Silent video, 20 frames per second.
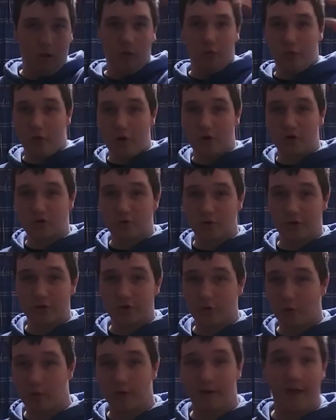long story
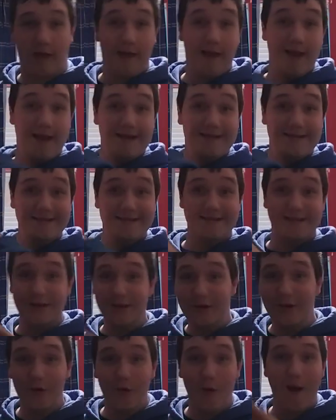short,
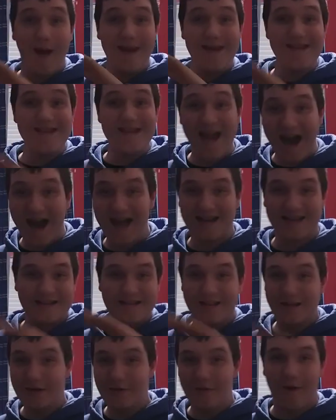do not
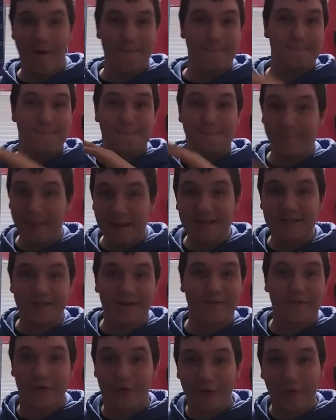do a bunch
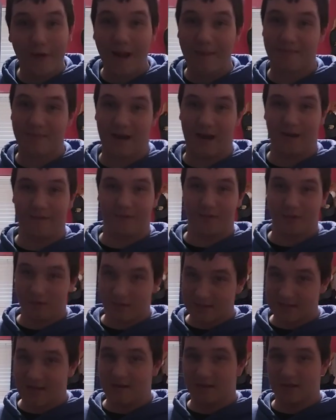of crap that I've literally
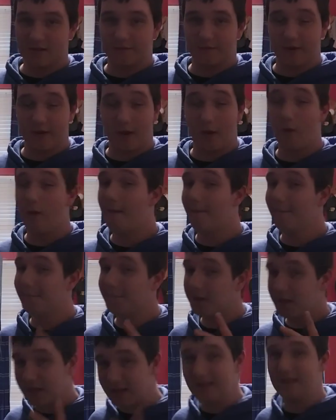said in this video.
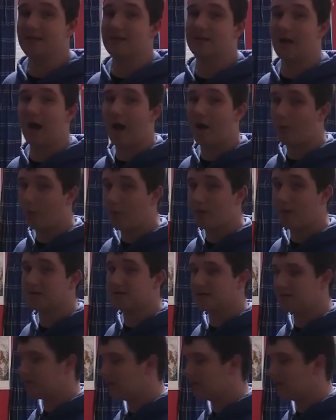Please, I don't want to see you